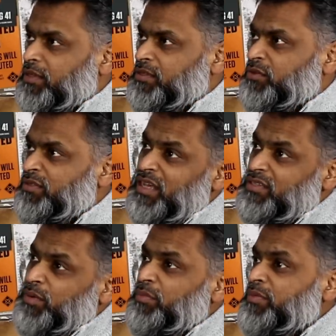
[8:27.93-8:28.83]
So
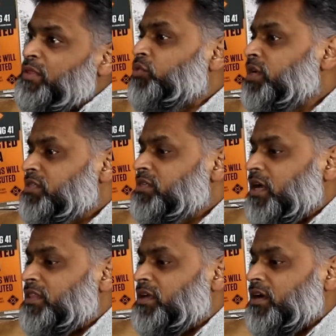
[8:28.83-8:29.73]
that's probably the worst
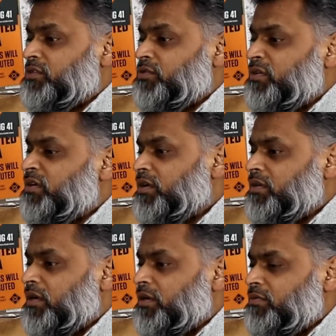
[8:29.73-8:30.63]
thing I saw.
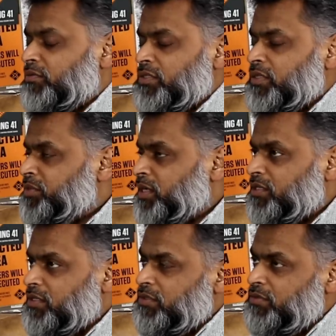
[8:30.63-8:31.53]
I was
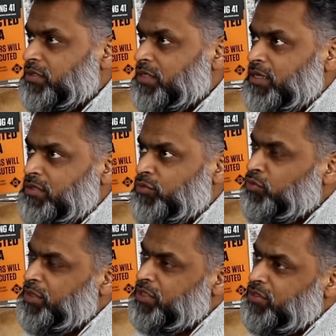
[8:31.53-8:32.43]
subjected to the sounds of a
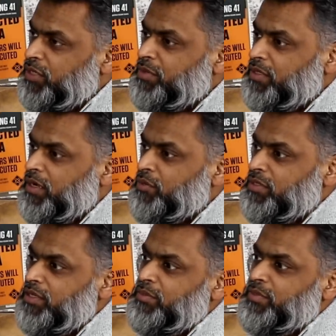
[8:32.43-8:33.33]
woman screaming that I was
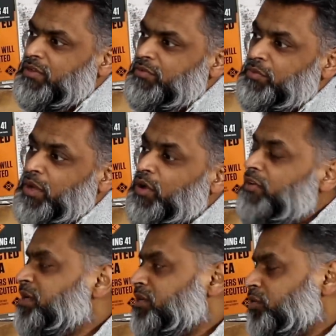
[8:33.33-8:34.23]
led to believe was my
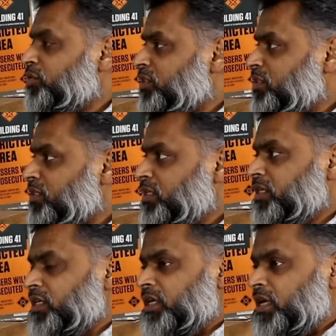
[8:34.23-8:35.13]
wife being tortured
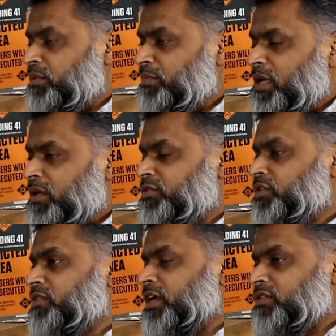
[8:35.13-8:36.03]
in May of
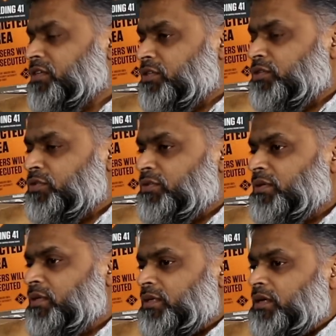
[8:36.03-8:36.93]
2002.
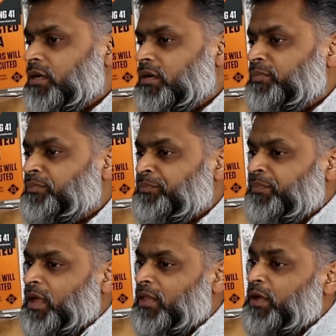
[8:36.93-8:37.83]

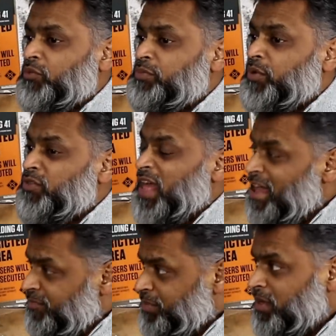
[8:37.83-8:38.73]
And that was both
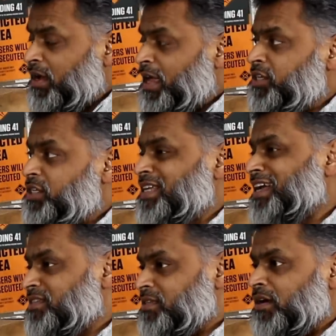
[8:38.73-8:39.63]
FBI agents
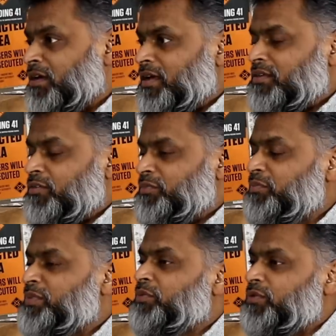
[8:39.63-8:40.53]
and CIA. So
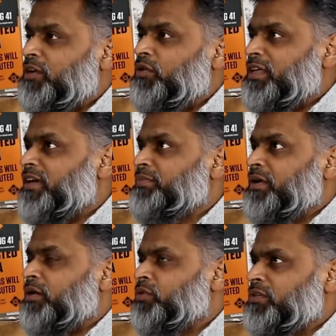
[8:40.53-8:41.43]
some people say, oh, the
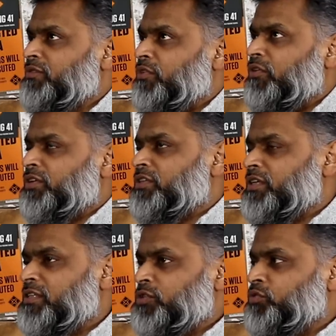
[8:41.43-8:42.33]
FBI wasn't involved because
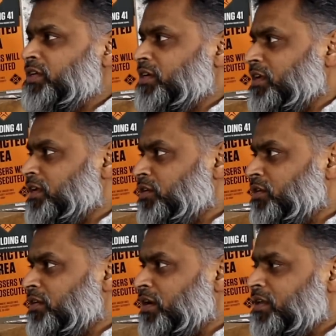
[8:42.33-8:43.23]
they're the squeaky clean
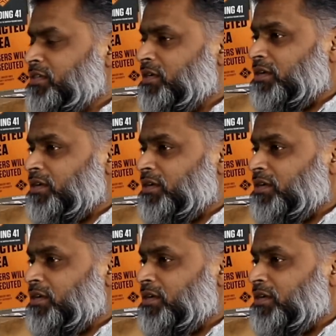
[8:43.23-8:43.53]
good guys.